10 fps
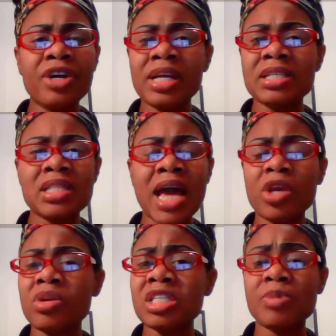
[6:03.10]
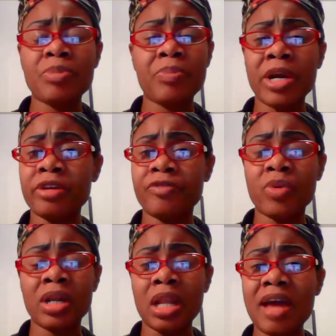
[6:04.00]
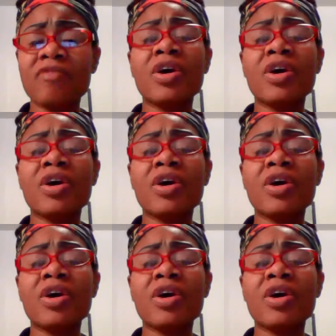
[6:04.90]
it is that you need to be prepared for in life,